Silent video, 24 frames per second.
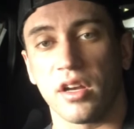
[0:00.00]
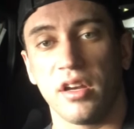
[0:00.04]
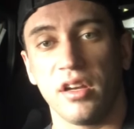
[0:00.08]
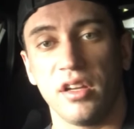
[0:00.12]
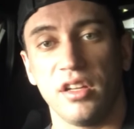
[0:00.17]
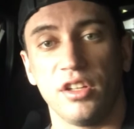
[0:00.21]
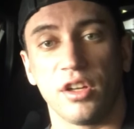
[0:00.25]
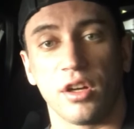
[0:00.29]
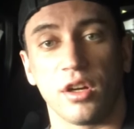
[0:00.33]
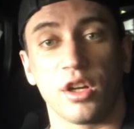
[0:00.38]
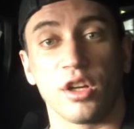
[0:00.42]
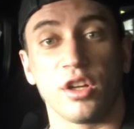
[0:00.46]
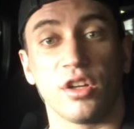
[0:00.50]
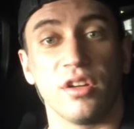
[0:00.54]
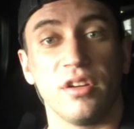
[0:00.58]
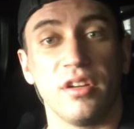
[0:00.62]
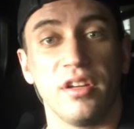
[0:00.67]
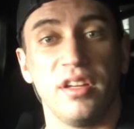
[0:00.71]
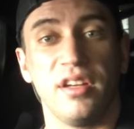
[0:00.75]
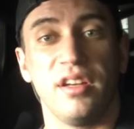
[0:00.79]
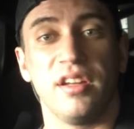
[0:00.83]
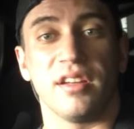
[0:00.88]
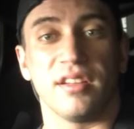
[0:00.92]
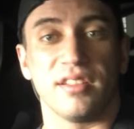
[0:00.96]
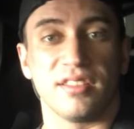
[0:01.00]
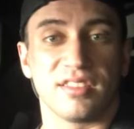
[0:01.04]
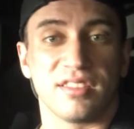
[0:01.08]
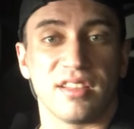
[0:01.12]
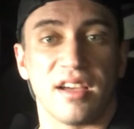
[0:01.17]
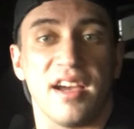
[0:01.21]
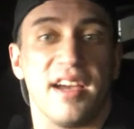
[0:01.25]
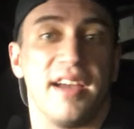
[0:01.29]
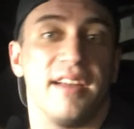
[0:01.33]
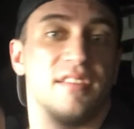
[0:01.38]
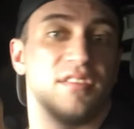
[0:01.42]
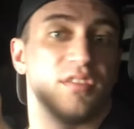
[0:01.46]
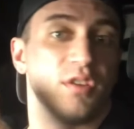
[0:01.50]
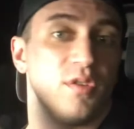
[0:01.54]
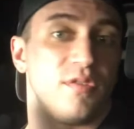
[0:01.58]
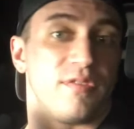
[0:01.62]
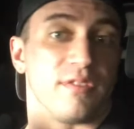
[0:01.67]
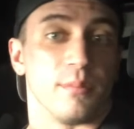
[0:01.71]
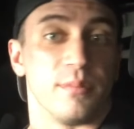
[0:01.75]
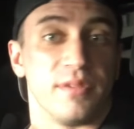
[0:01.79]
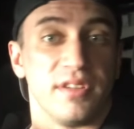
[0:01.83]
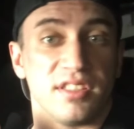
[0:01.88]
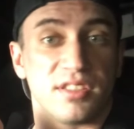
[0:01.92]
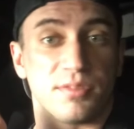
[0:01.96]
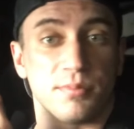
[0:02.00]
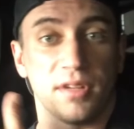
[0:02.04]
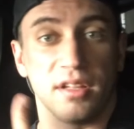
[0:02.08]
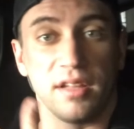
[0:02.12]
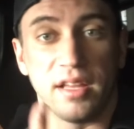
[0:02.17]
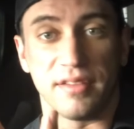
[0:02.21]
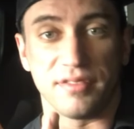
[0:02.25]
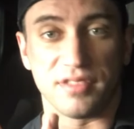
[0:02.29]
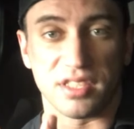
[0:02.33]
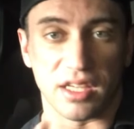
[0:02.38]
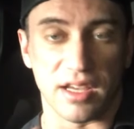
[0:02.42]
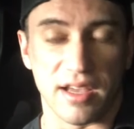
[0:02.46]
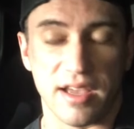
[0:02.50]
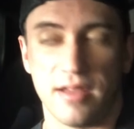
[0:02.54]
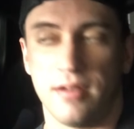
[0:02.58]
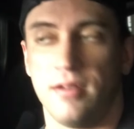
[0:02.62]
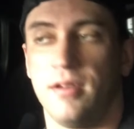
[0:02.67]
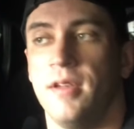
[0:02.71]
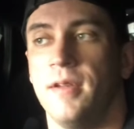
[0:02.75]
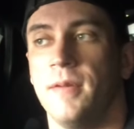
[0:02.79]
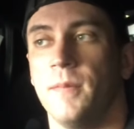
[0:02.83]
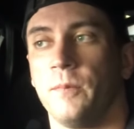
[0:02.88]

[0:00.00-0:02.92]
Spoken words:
your good side, so for me it's my left side,